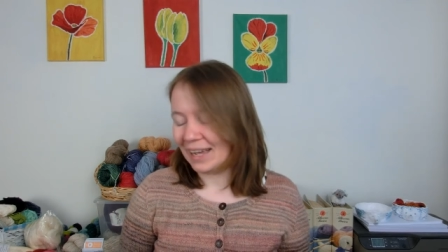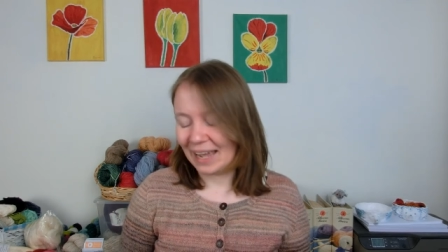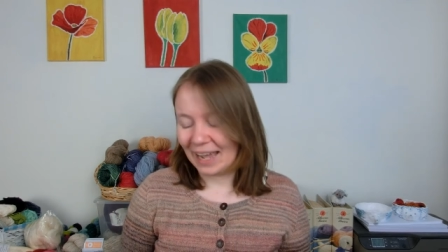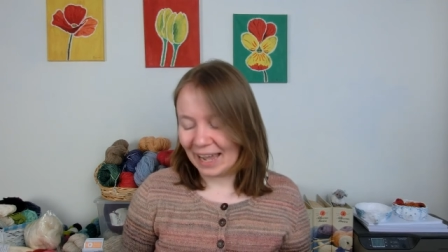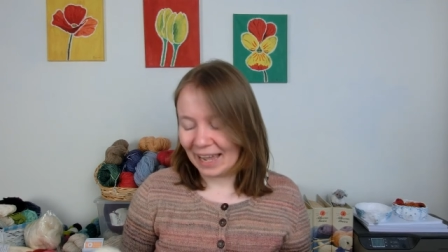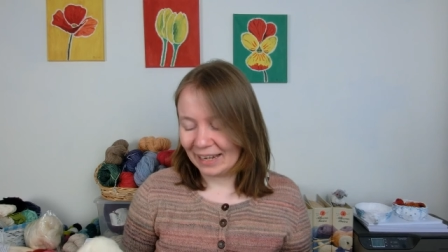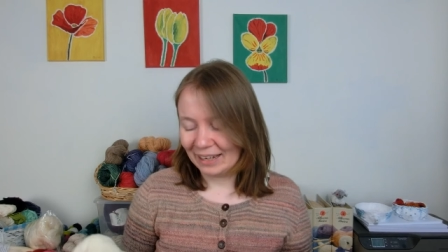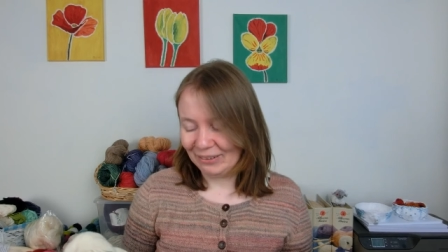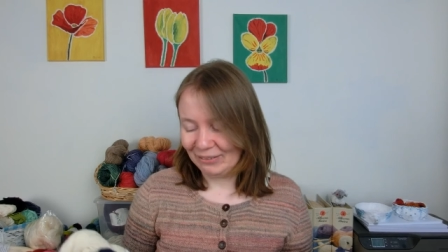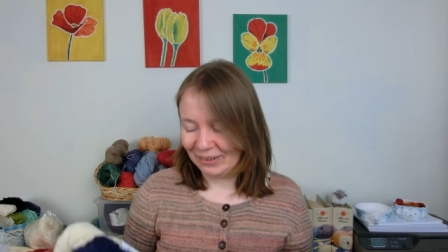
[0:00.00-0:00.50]

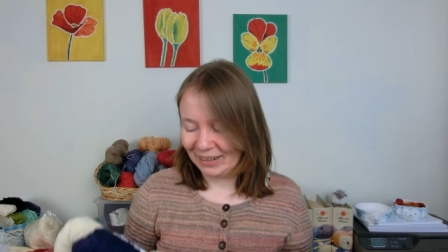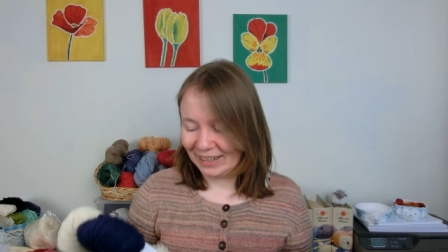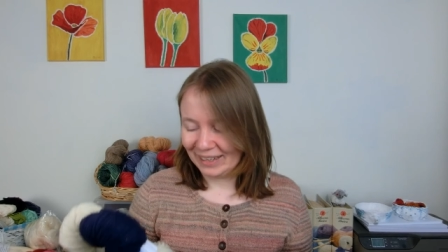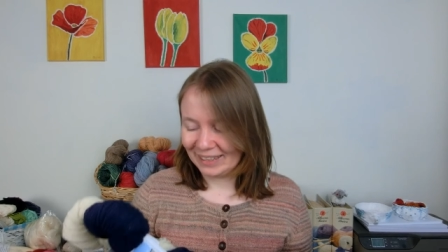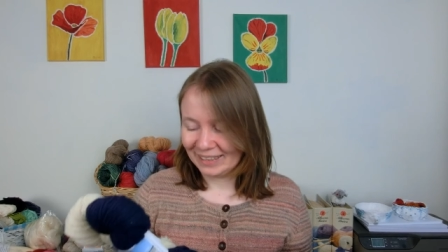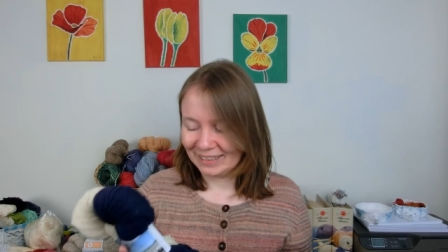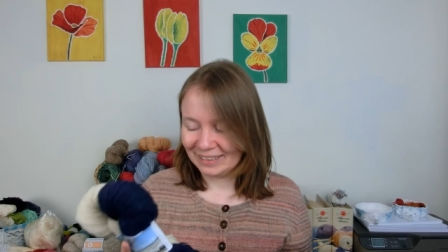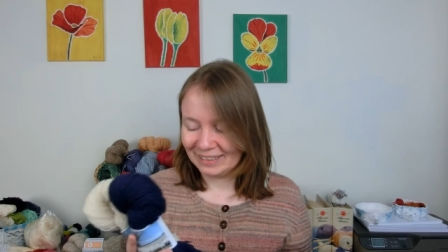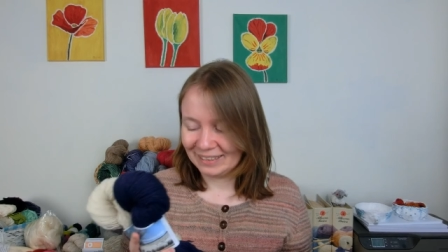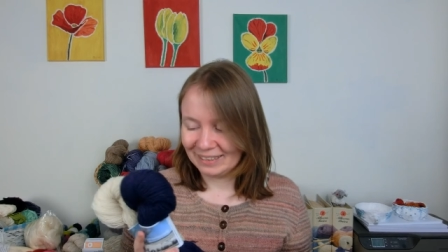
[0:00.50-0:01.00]
Anyway,
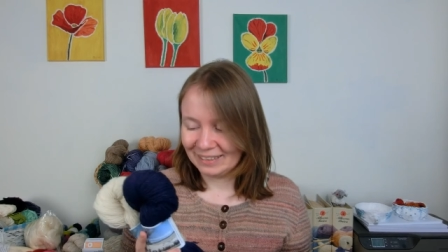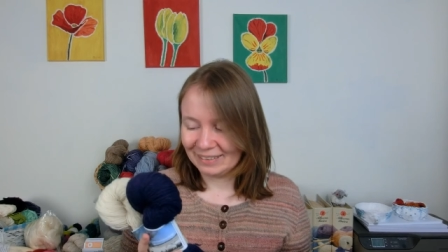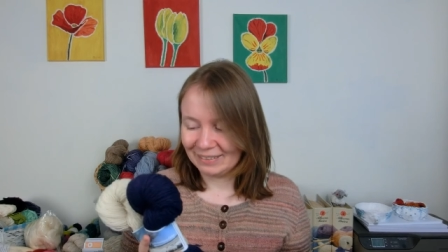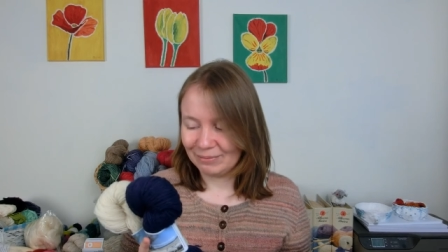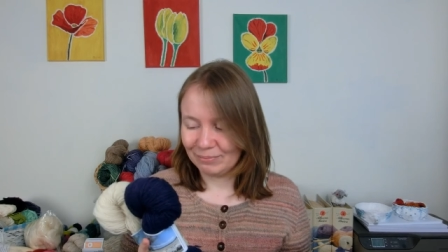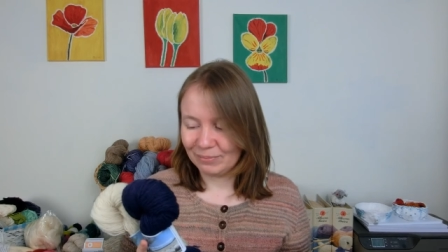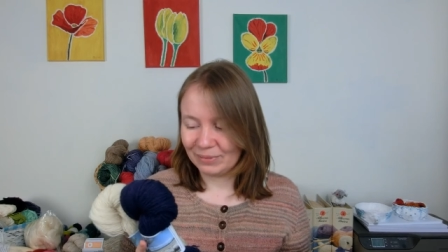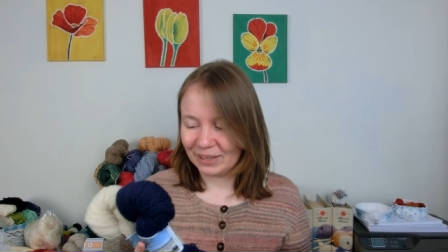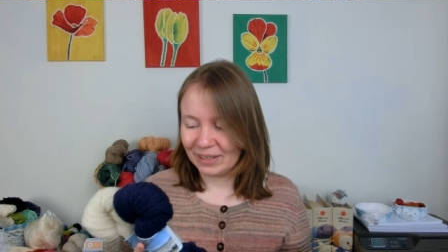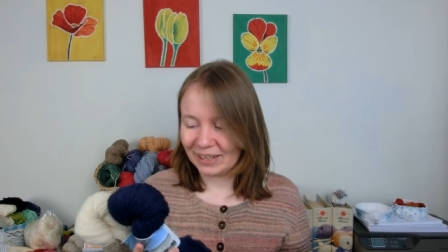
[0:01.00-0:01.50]

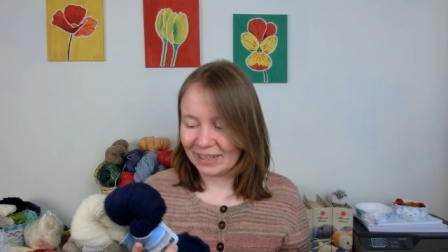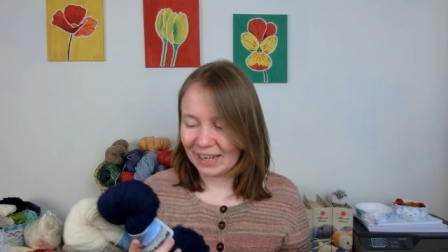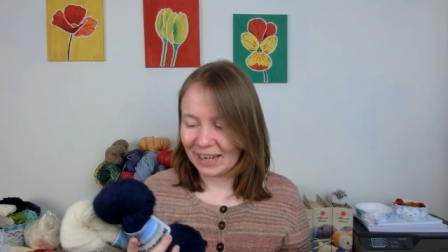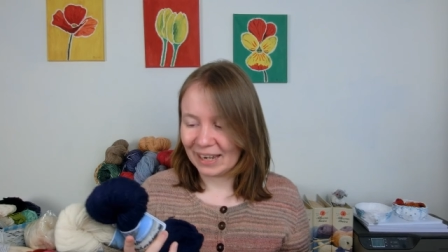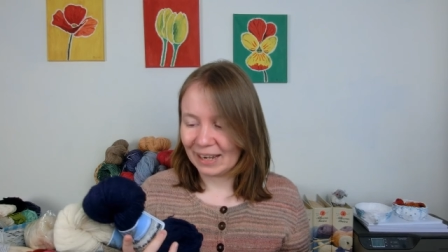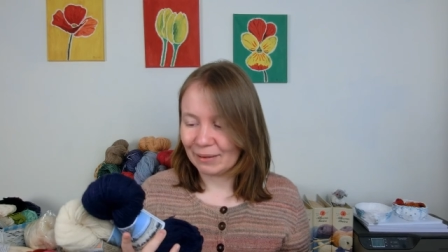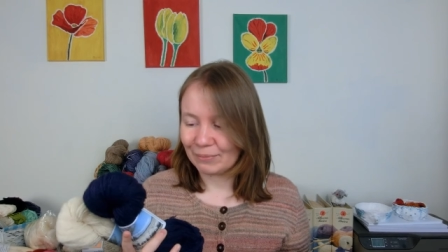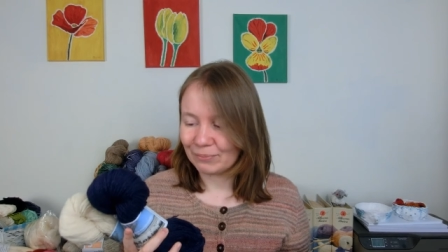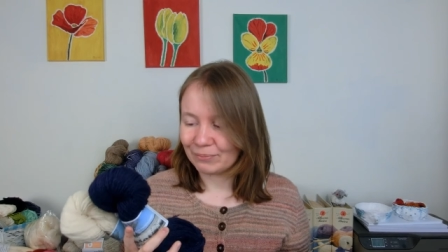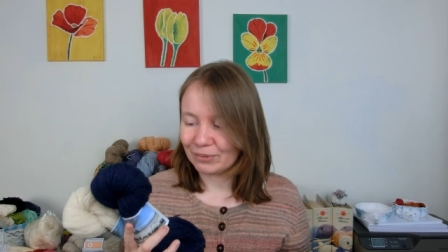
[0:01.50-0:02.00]
but yeah,
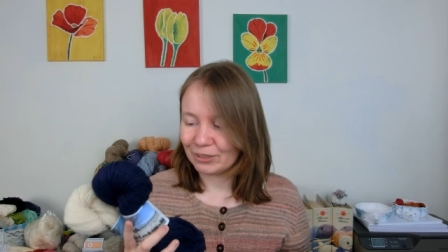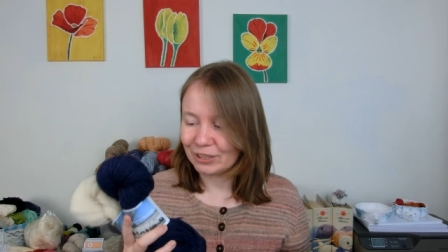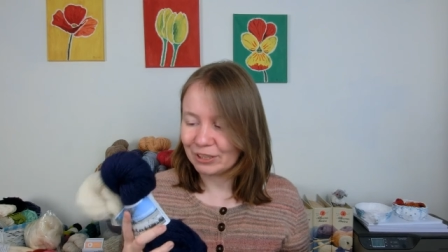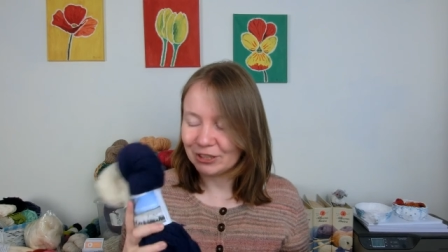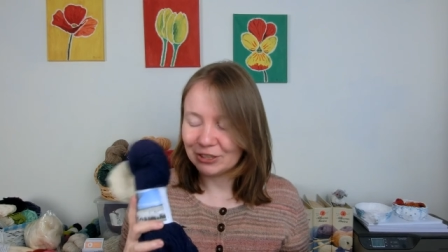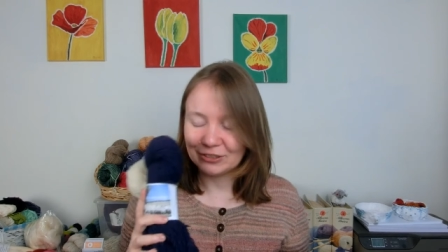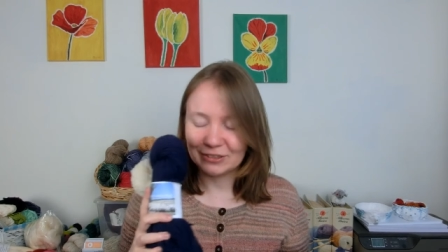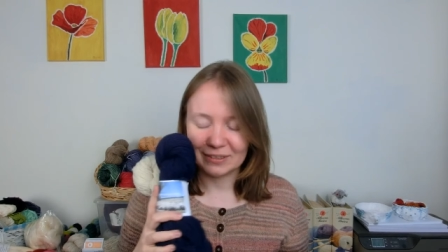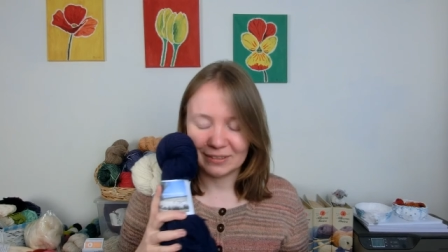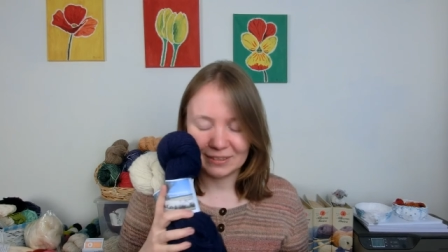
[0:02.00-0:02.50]
I'm pretty
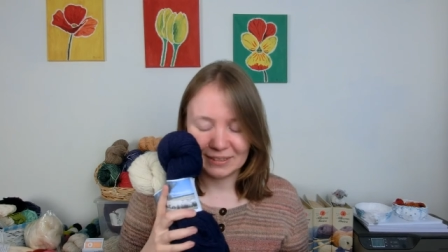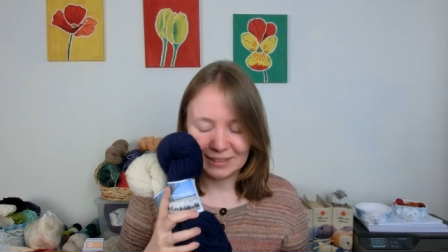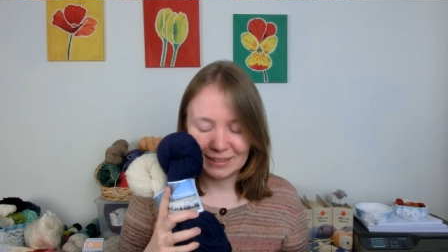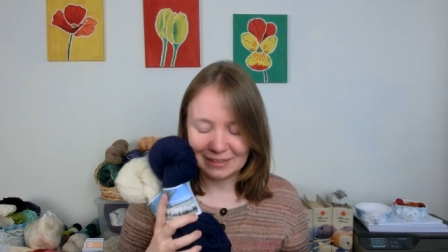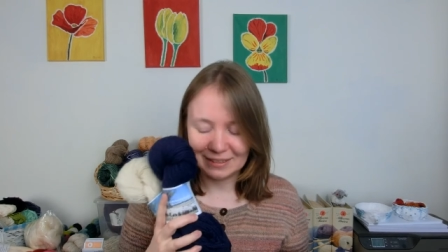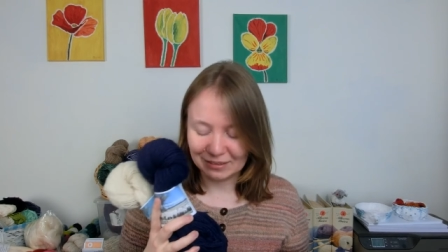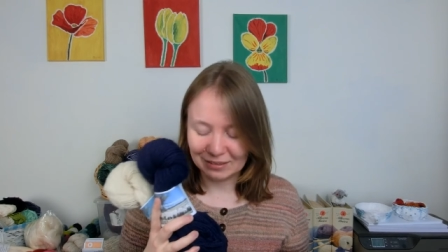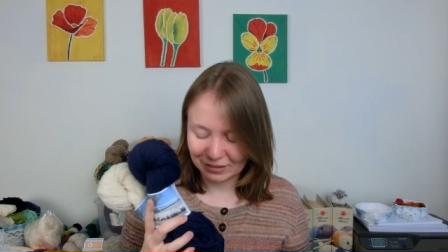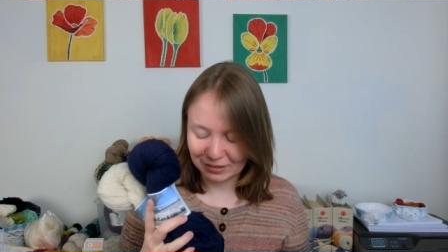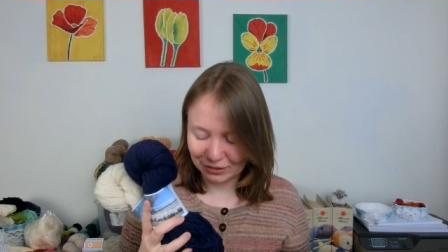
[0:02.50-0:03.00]
sure that these
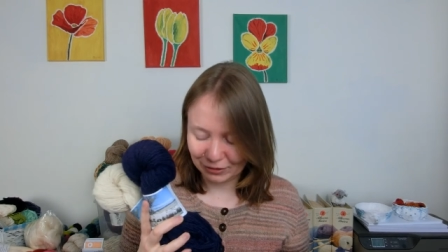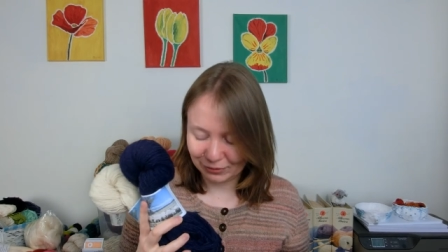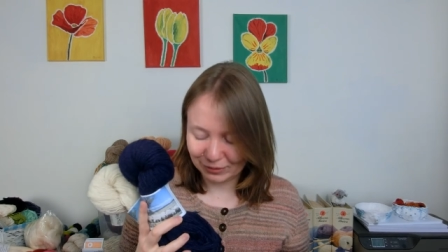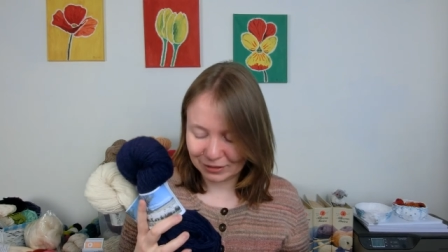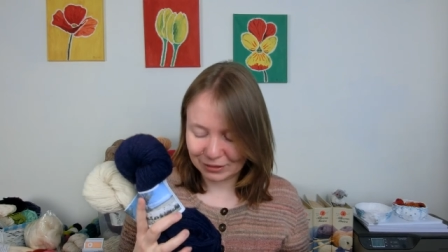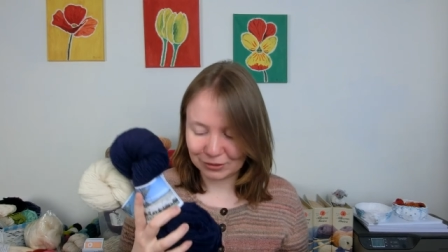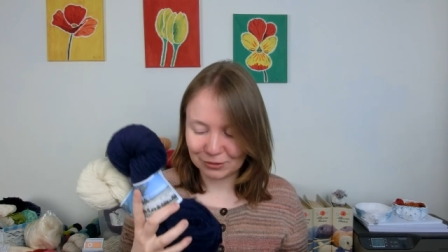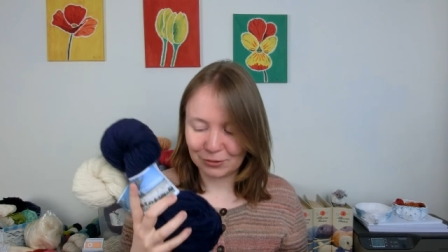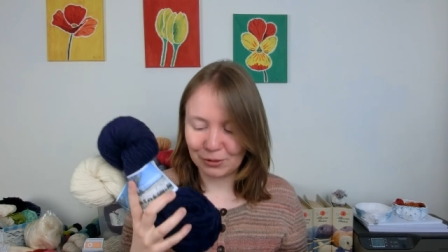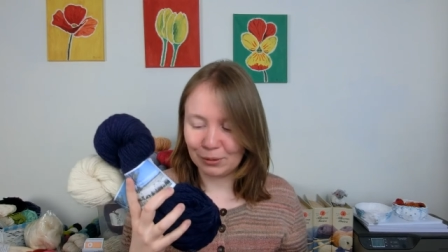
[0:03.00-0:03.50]
are going
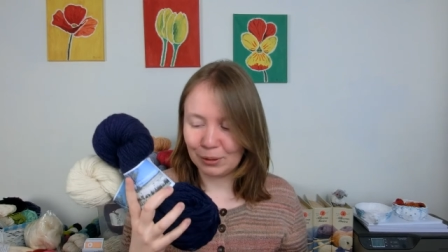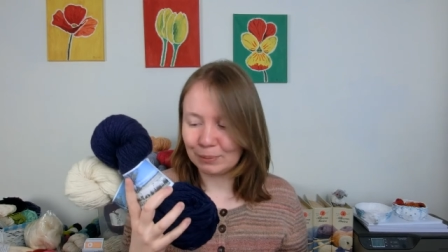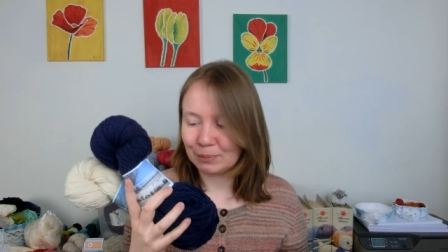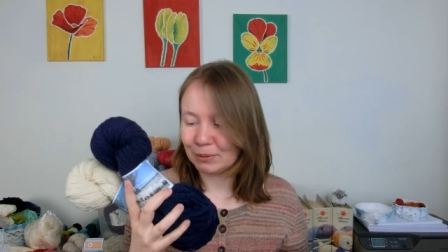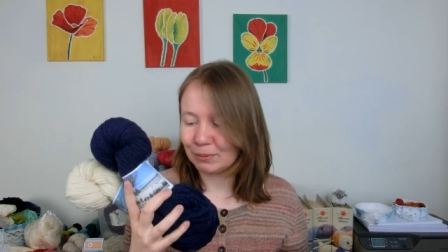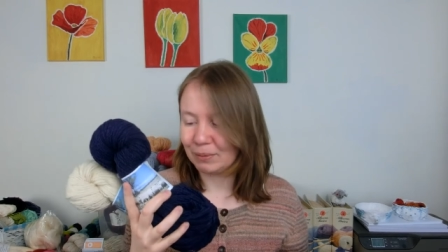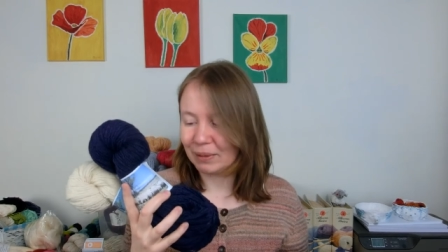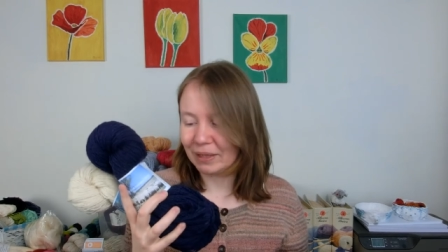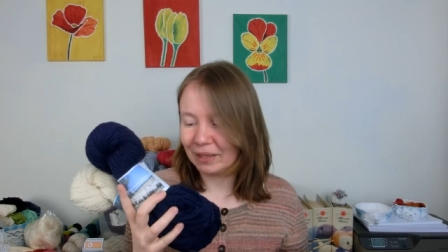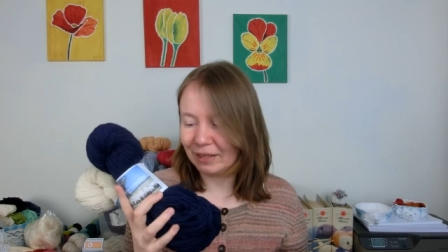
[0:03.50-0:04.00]
to grow up to
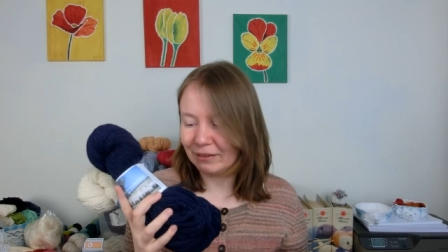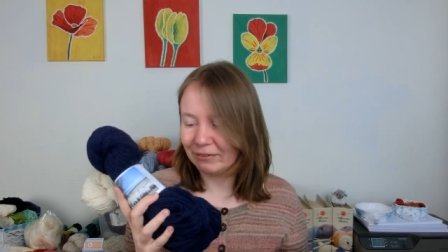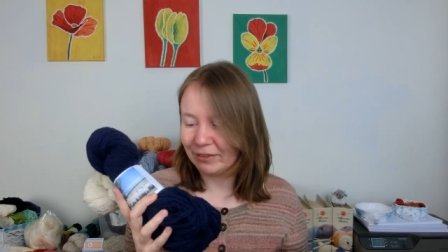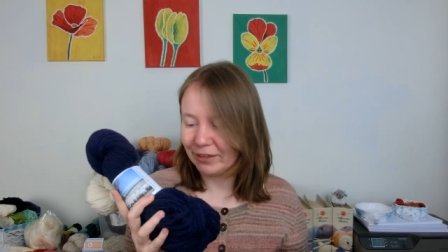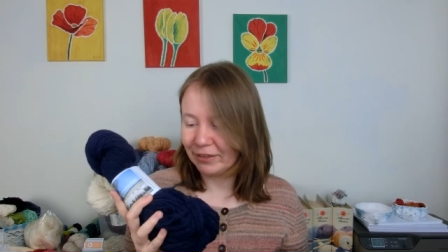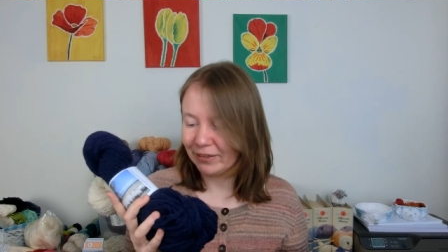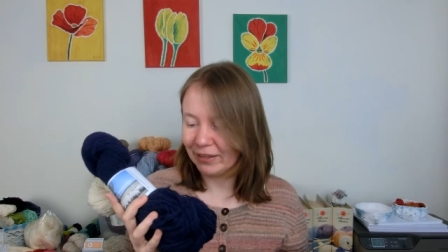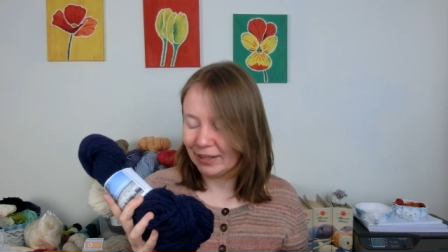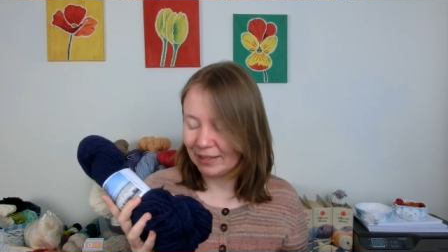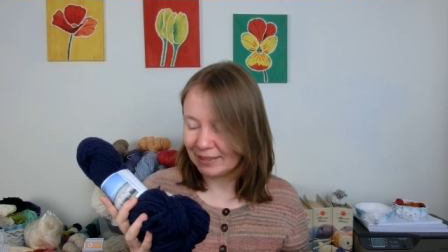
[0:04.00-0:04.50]
be lovely
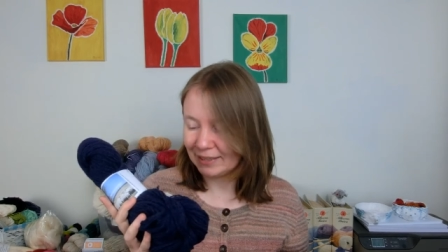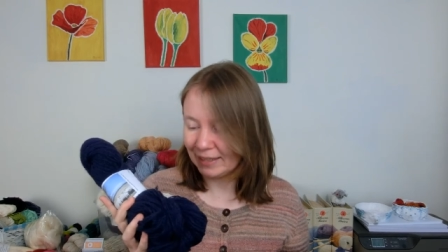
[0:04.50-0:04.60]
things.